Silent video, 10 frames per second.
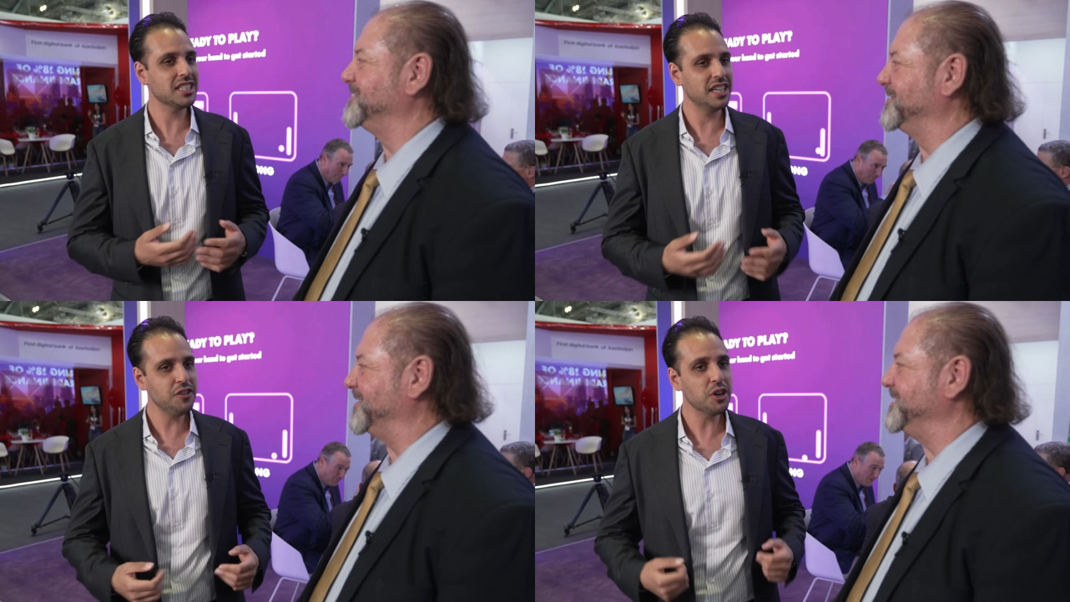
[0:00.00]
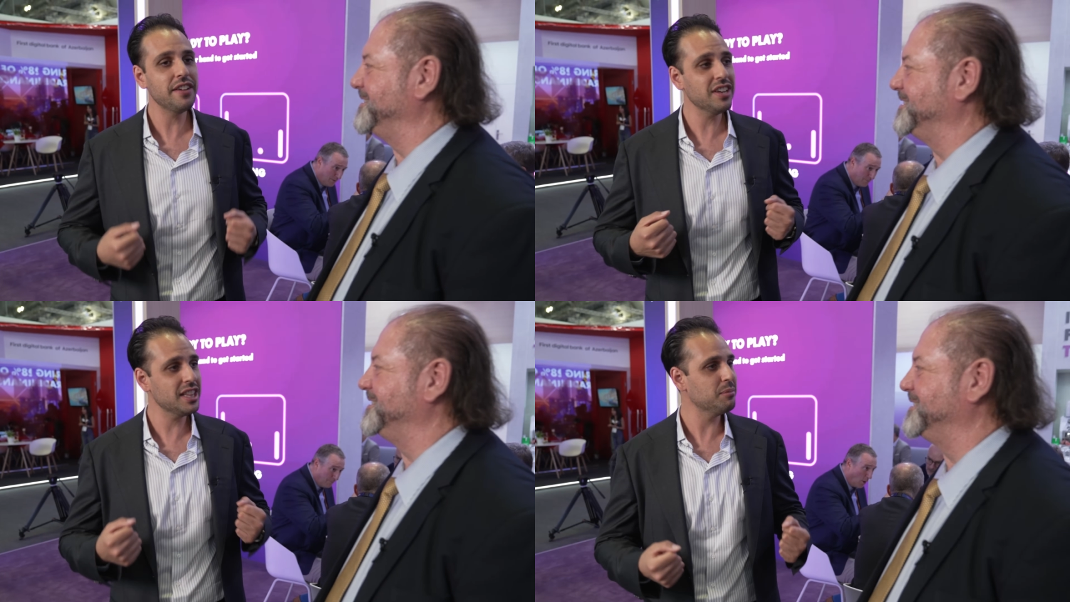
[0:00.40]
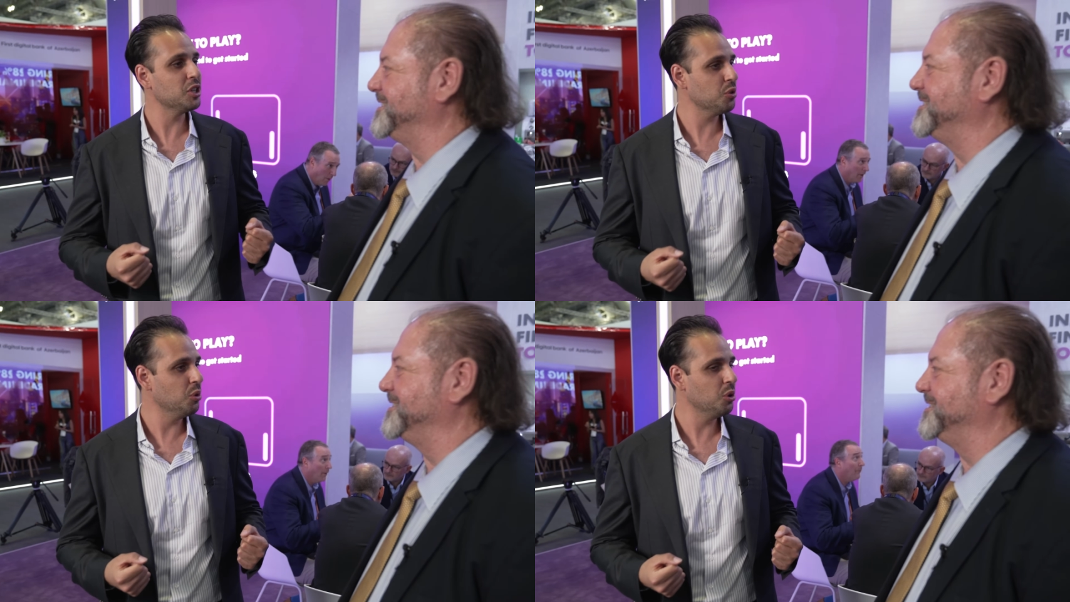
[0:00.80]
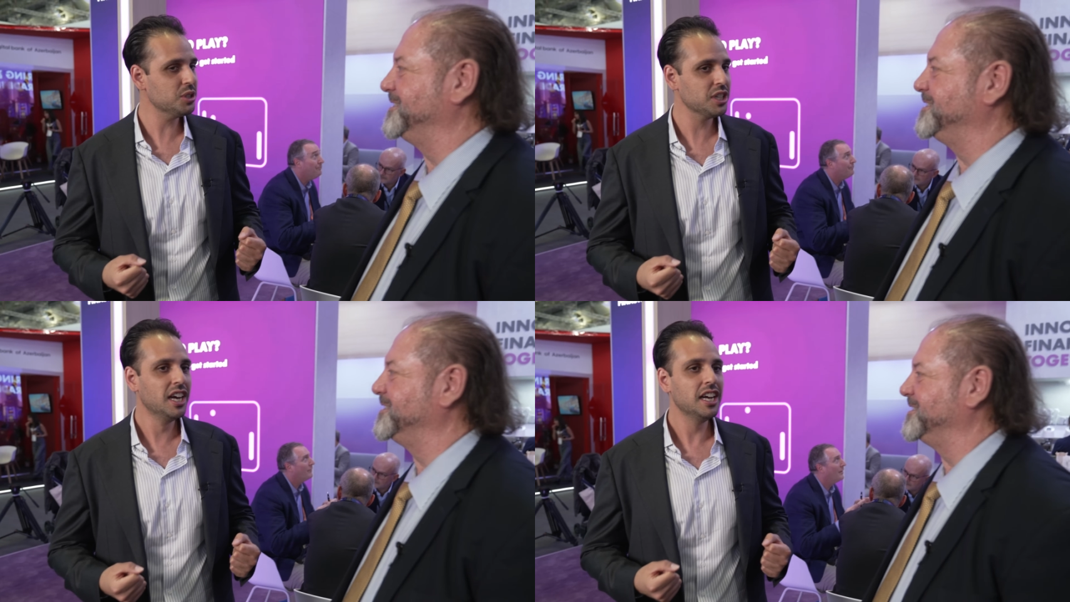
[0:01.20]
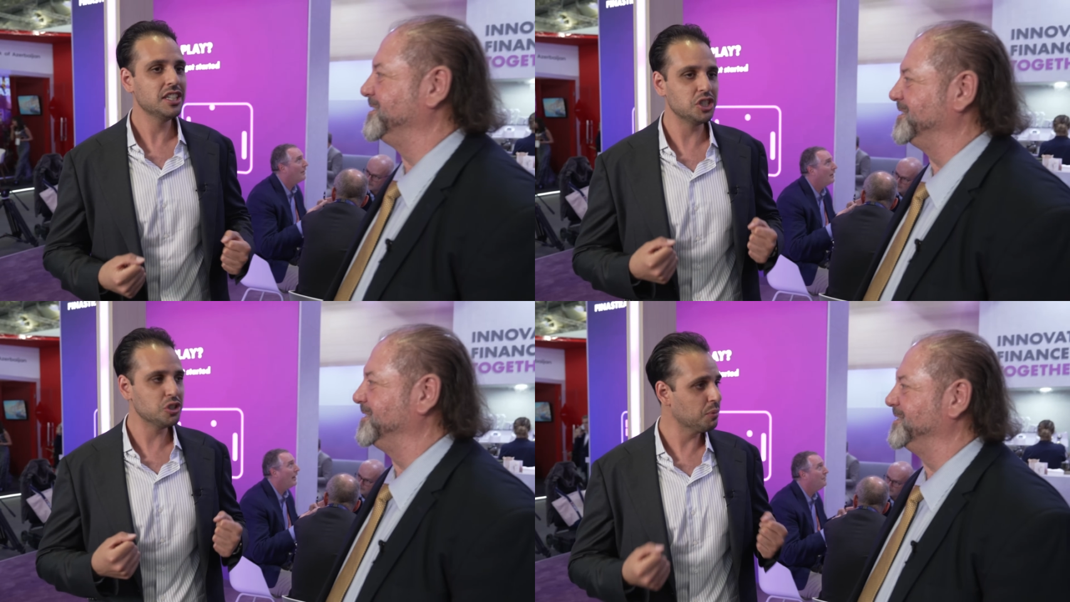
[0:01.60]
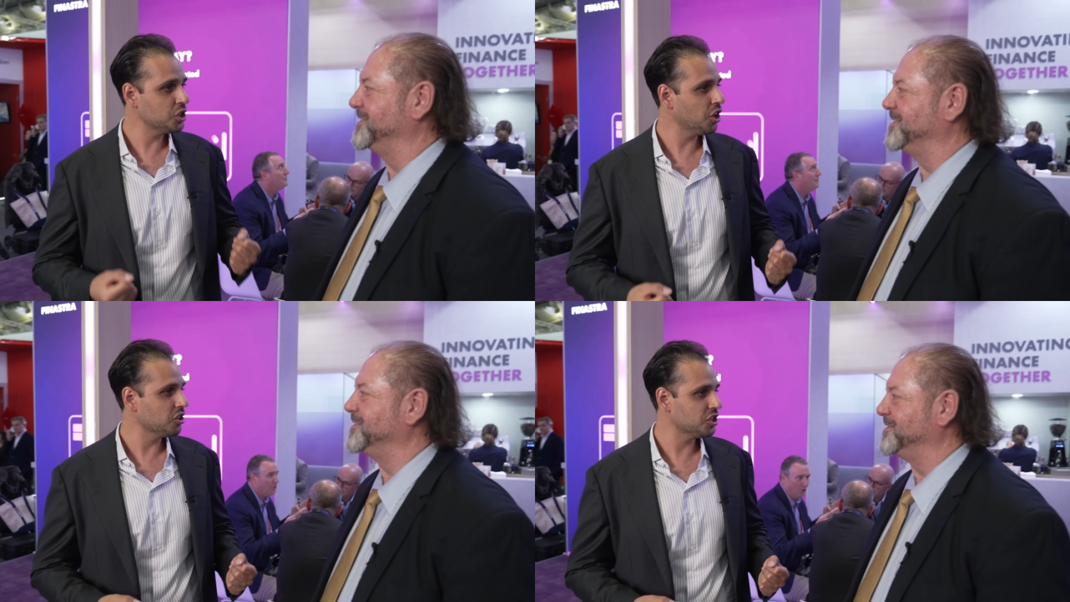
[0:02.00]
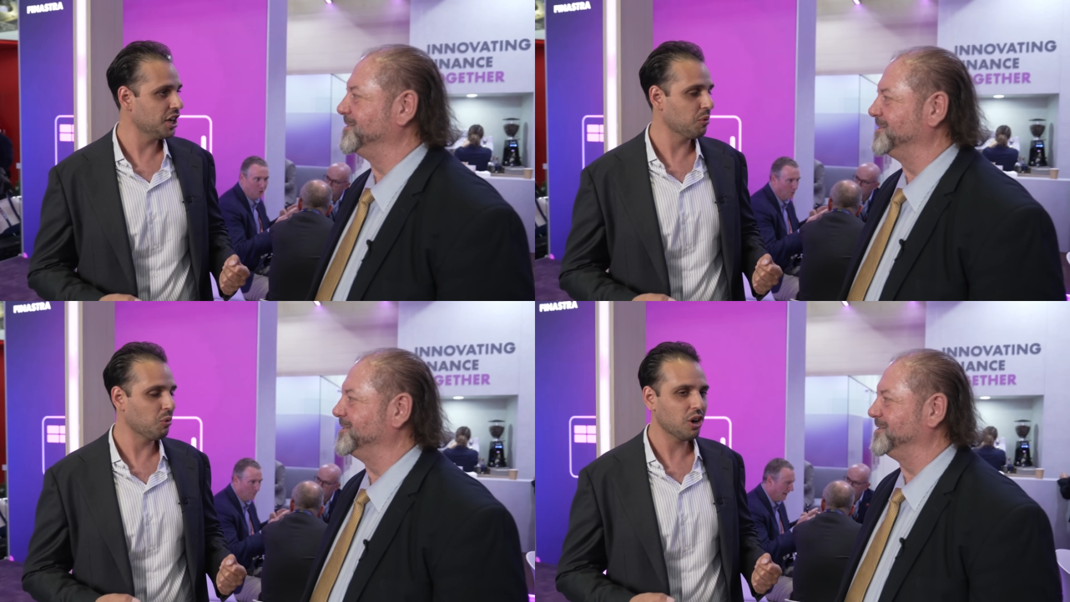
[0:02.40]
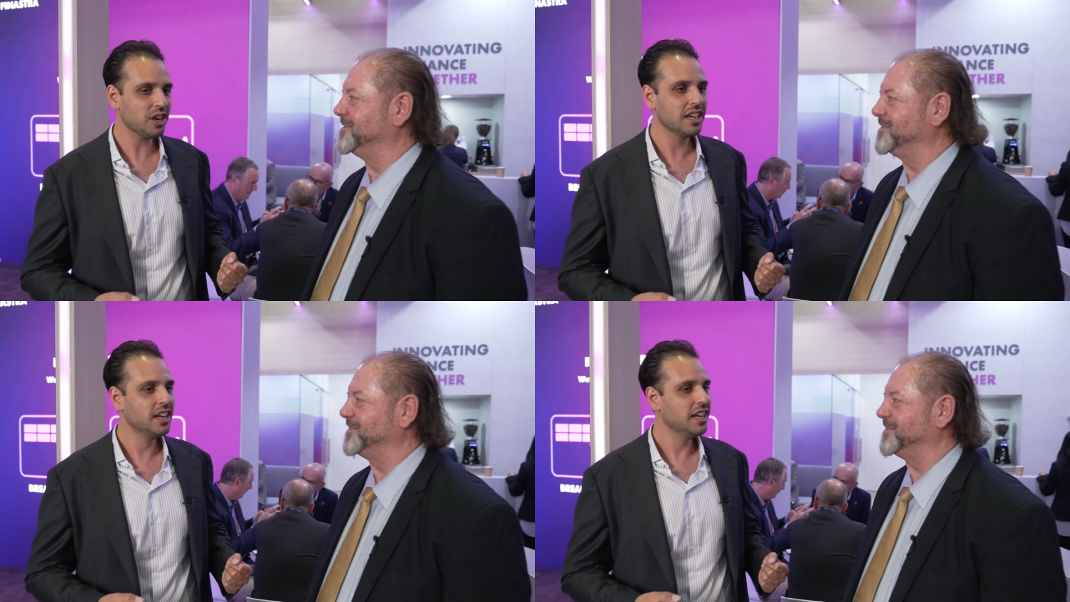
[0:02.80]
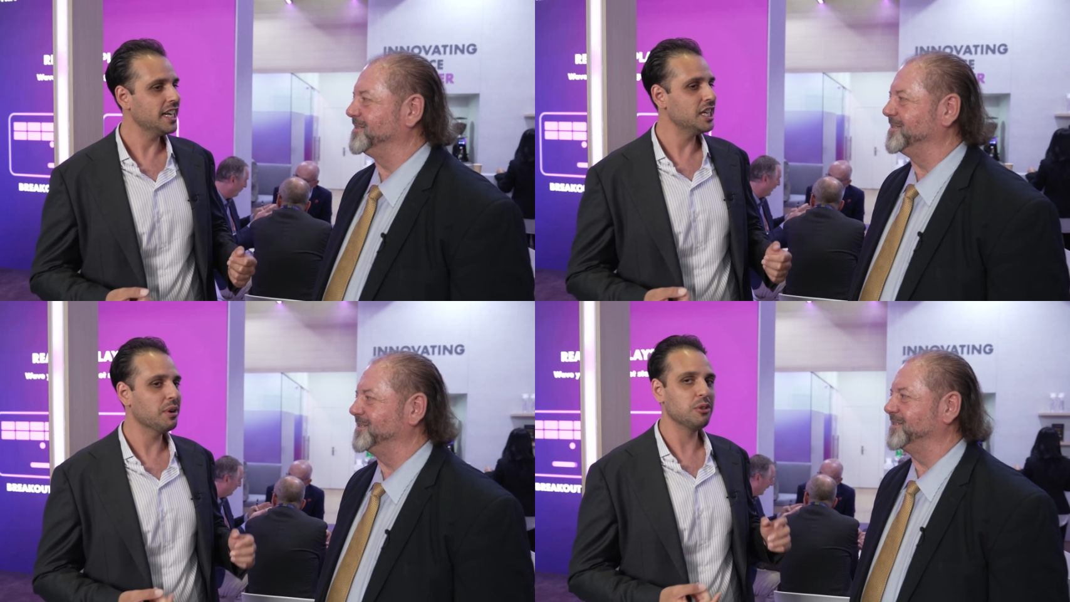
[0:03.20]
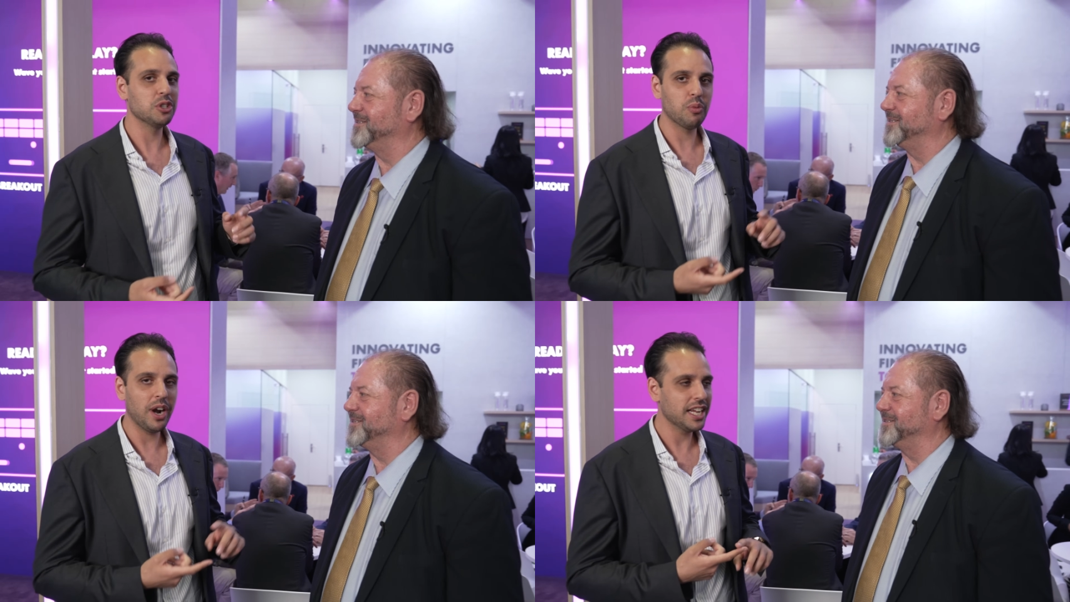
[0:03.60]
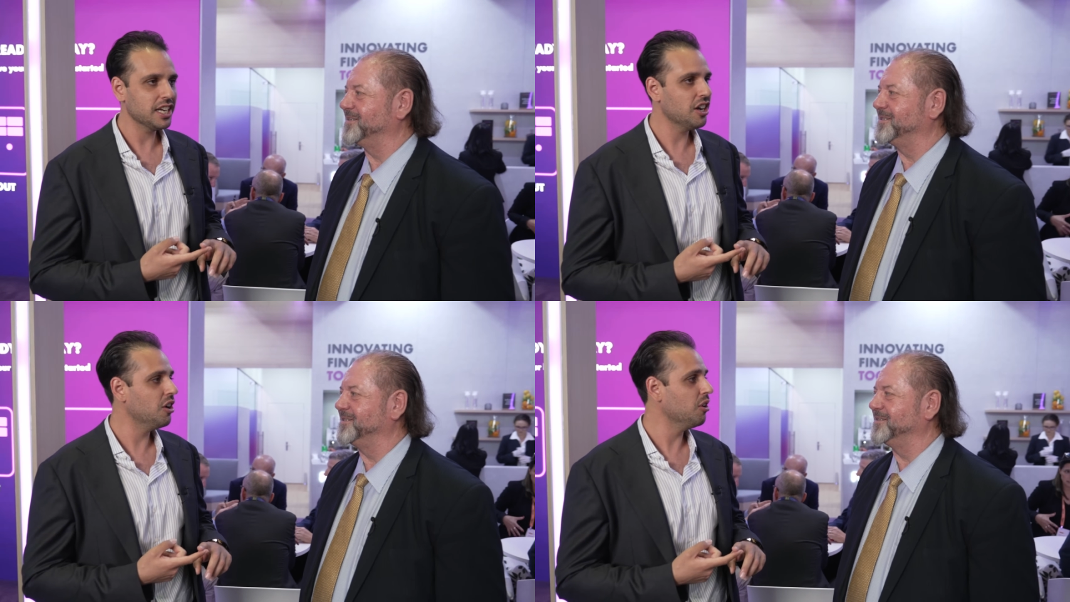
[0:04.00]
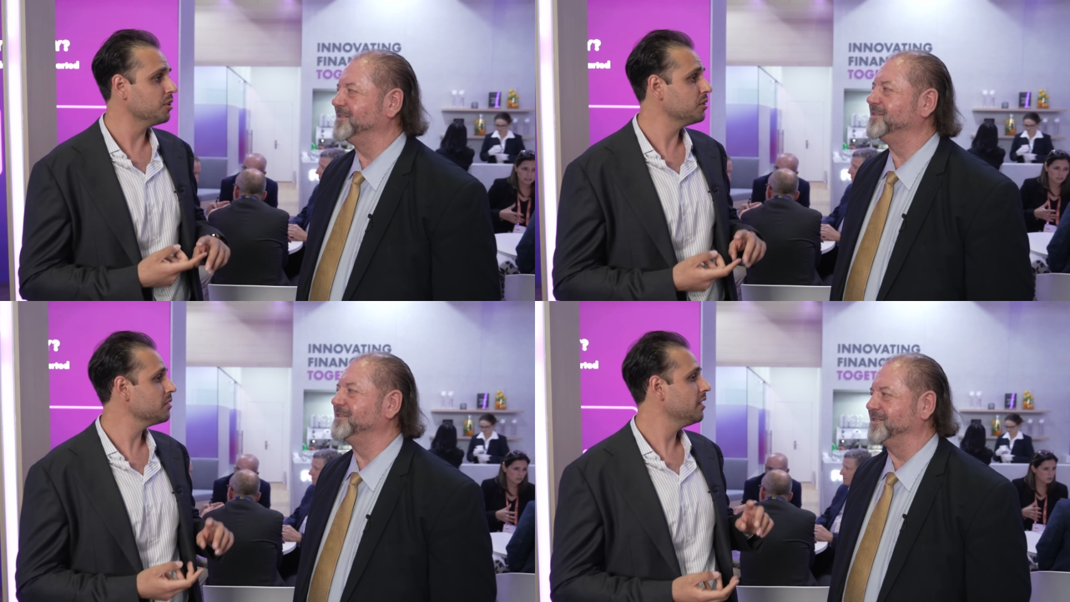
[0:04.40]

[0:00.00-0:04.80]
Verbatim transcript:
Speaker 1: And if you're giving them the tools to supercharge their work, you know, whether it's writing code,